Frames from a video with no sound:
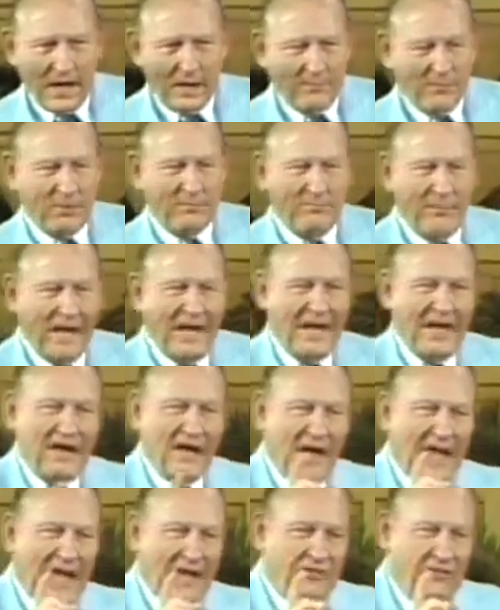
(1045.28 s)
But man
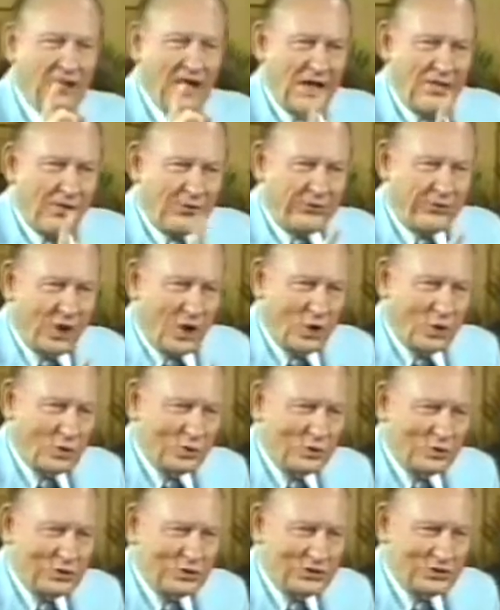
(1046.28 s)
has another
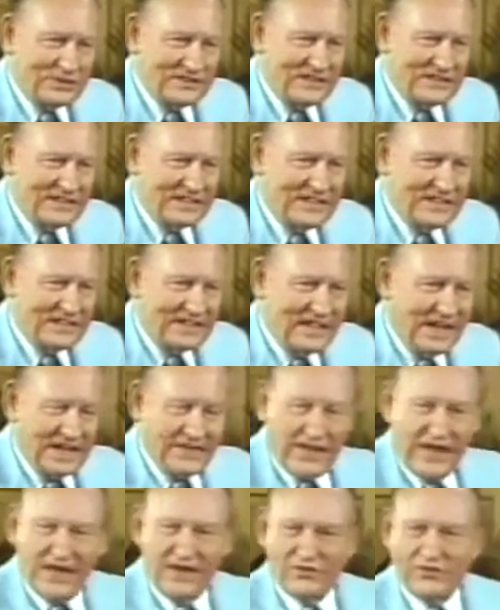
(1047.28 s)
throne, and
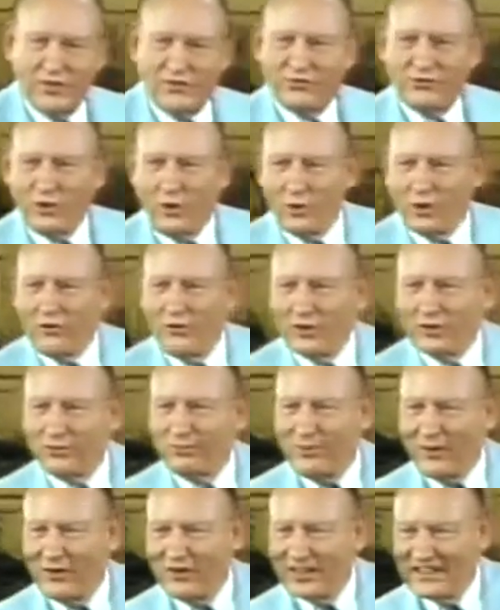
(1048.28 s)
that is the throne of his
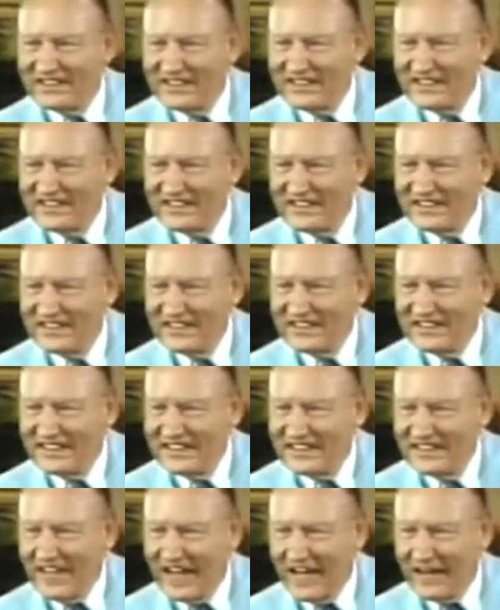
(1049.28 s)
spirit.
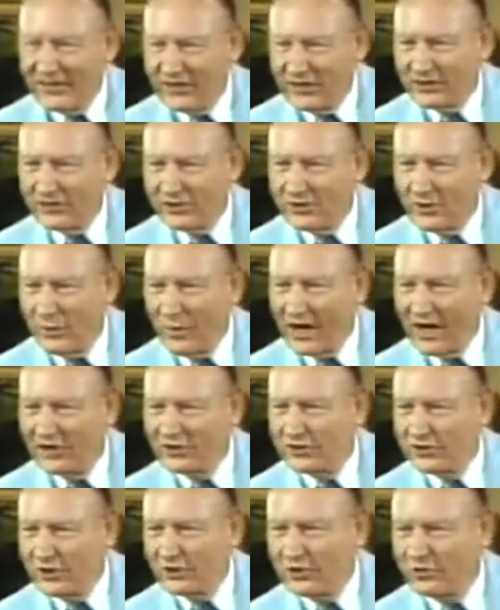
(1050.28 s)
And this is the one I've
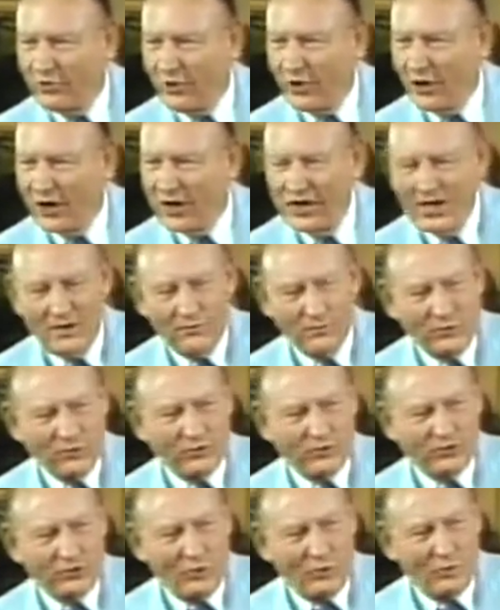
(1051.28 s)
searched for
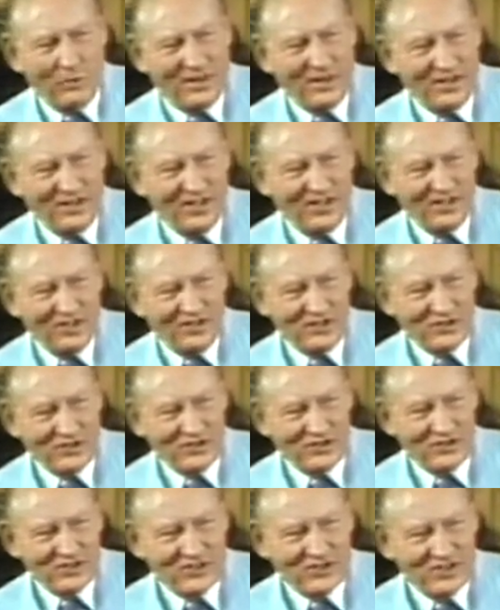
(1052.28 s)
so many years.
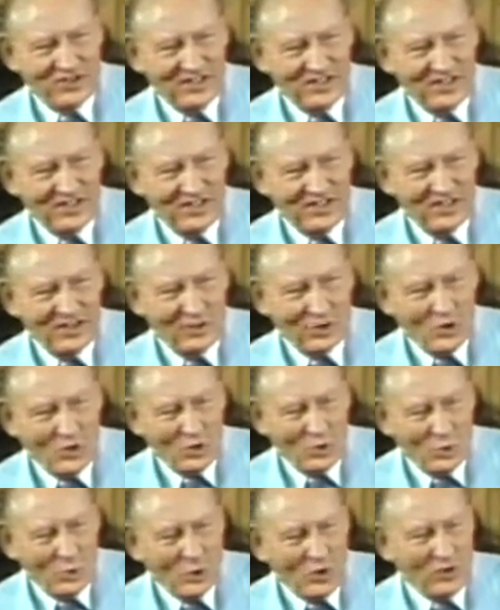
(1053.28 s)

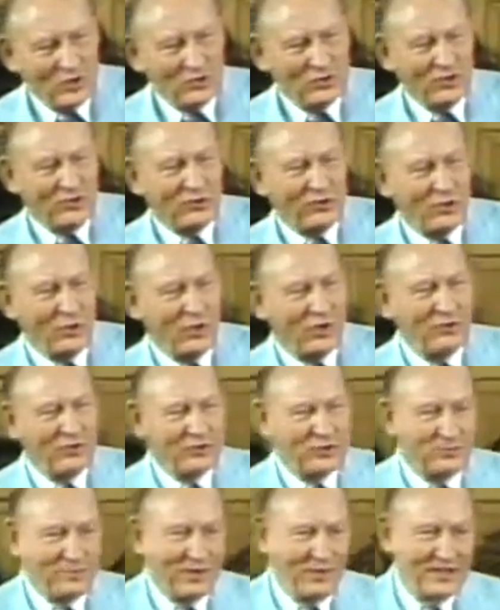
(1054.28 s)
Where is the throne of his
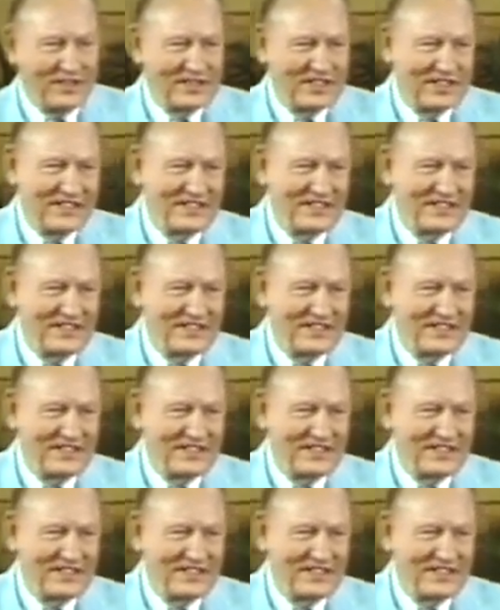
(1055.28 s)
spirit?